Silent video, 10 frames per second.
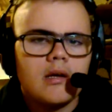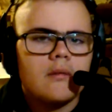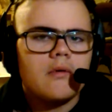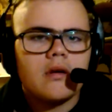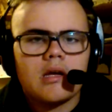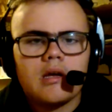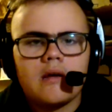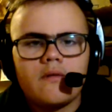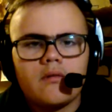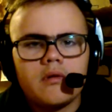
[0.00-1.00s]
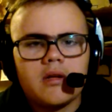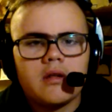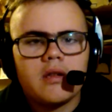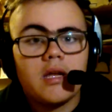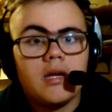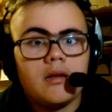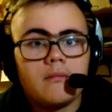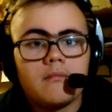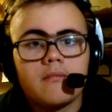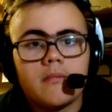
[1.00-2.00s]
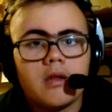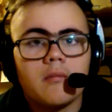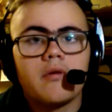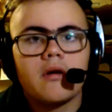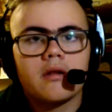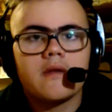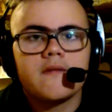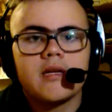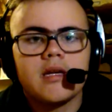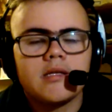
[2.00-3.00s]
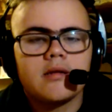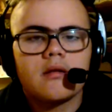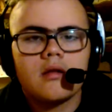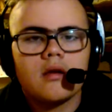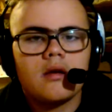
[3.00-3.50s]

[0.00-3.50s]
But I have already seen some positive changes.